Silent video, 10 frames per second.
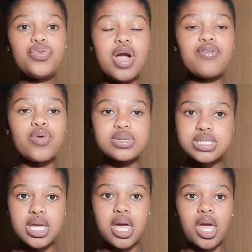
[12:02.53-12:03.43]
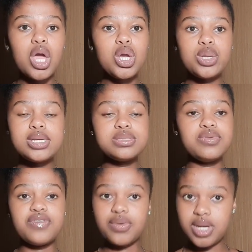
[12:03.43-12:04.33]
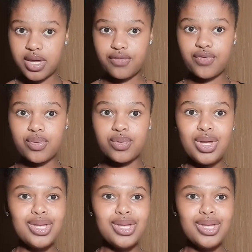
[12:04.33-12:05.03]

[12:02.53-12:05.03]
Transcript: you have 4C hair, you need to be very careful.